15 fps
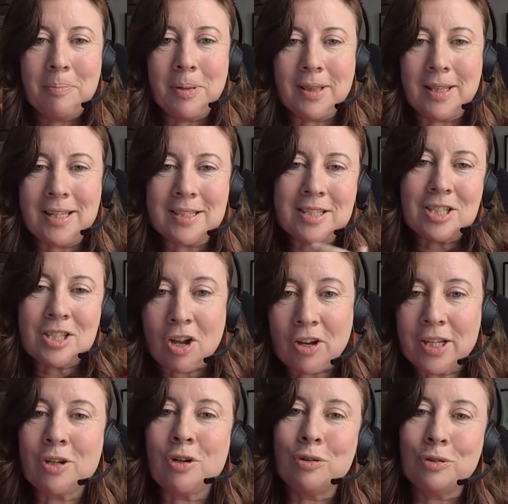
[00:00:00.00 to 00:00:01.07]
But these
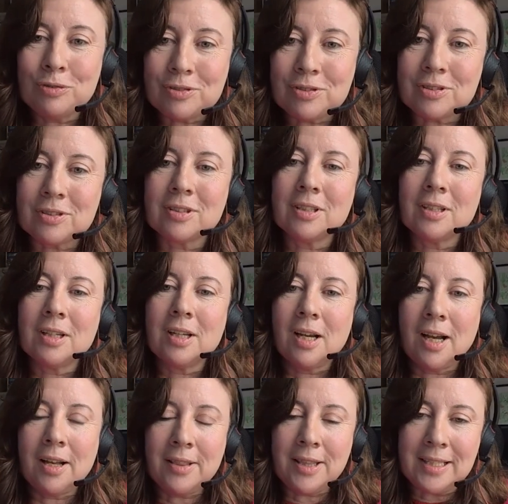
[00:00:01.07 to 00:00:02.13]
cycles
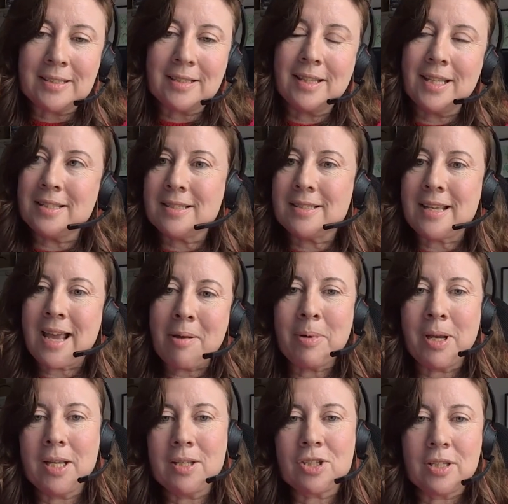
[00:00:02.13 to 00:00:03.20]
and this
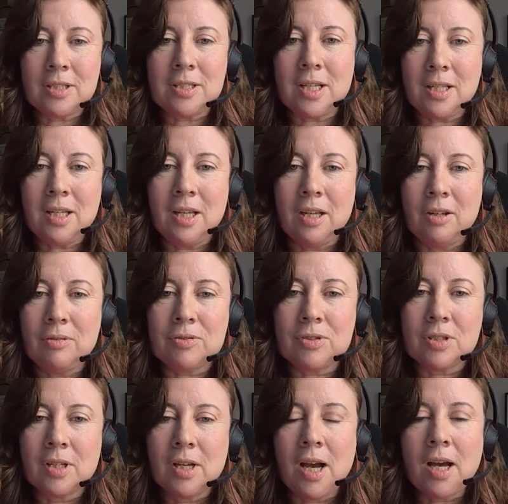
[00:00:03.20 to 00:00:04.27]
damage
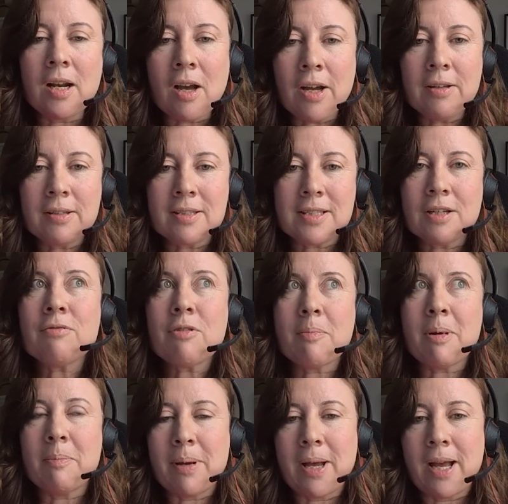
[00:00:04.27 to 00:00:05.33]
continues, and I still
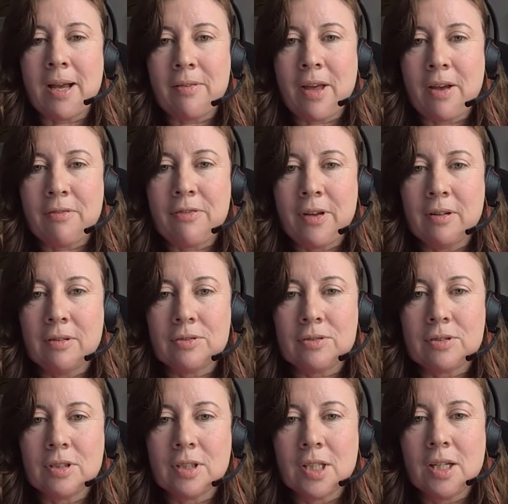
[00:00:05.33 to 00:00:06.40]
remember how that
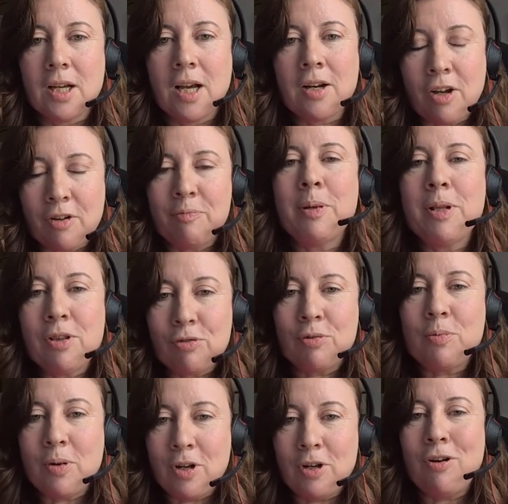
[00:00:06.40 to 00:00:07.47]
feels. And I've been
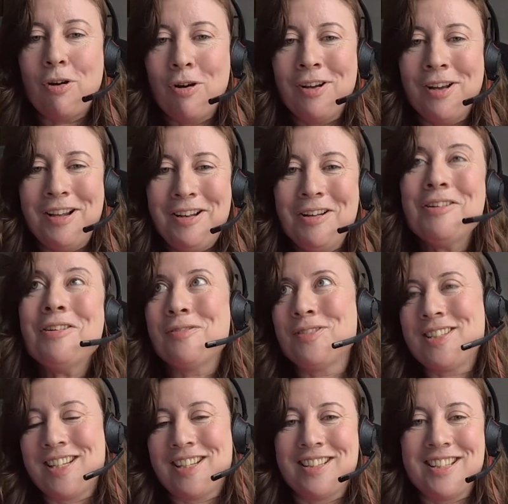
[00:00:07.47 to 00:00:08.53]
through a lot of
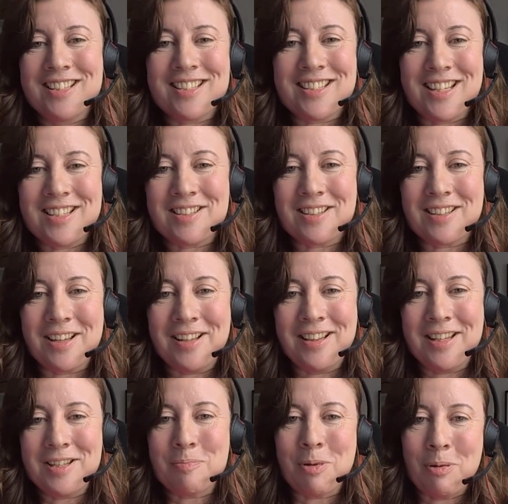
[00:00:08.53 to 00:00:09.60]
redundancies
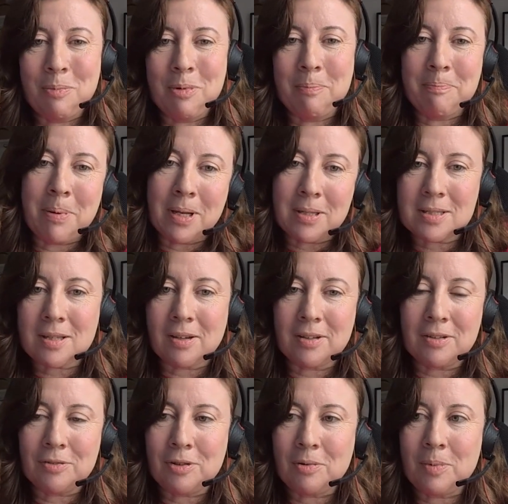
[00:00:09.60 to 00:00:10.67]
in this boom and bust
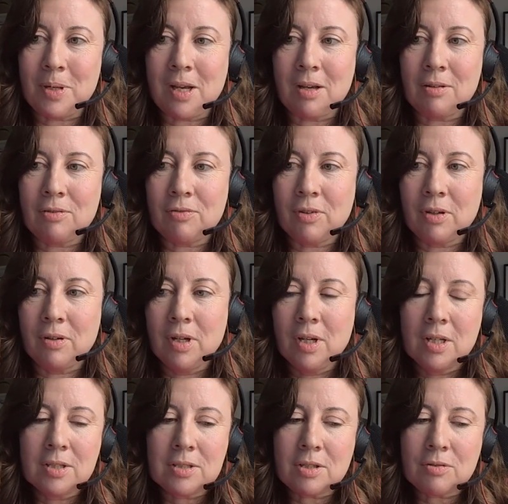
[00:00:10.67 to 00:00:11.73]
cycle that we go through.
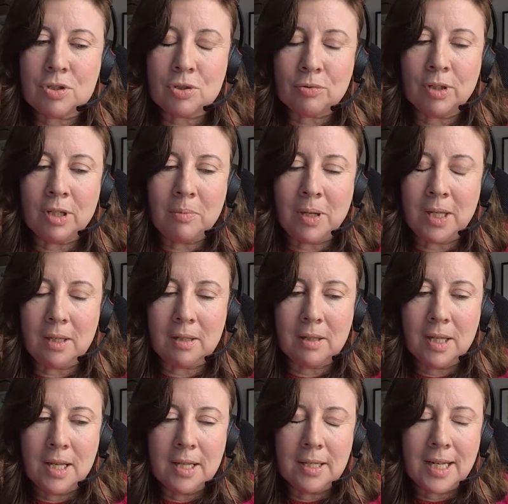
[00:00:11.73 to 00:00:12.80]
So surely we
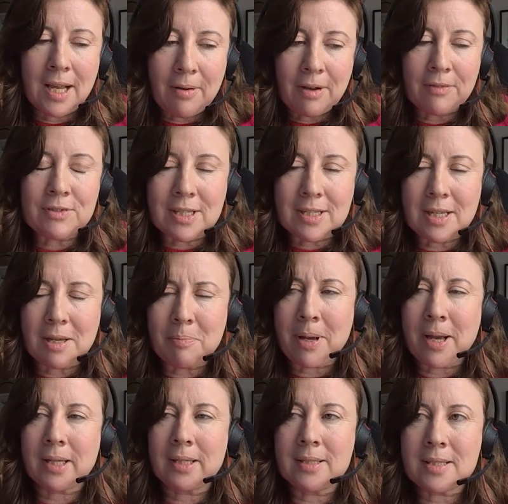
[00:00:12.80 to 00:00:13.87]
now have to sit
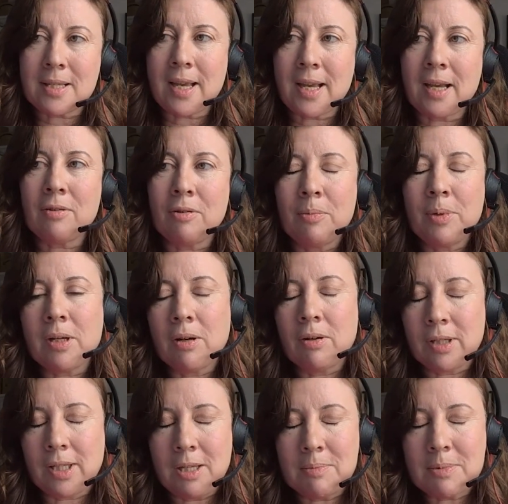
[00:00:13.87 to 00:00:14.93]
back and say, hang on, we
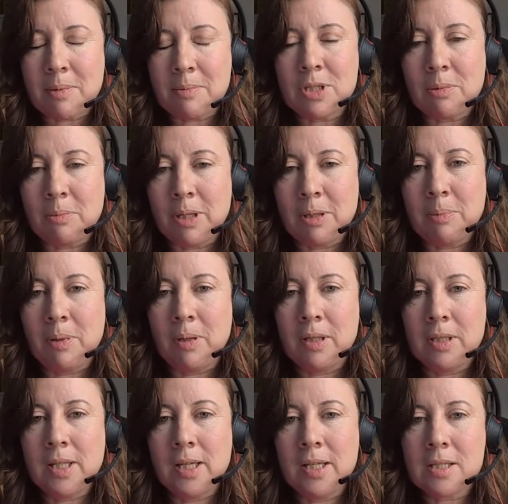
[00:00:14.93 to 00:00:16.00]
can't keep damaging people
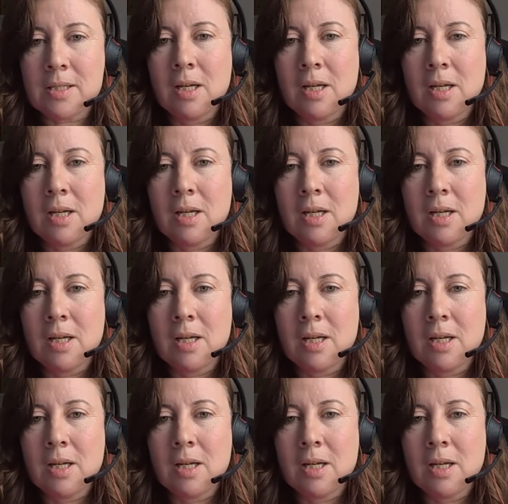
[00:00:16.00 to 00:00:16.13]
like this.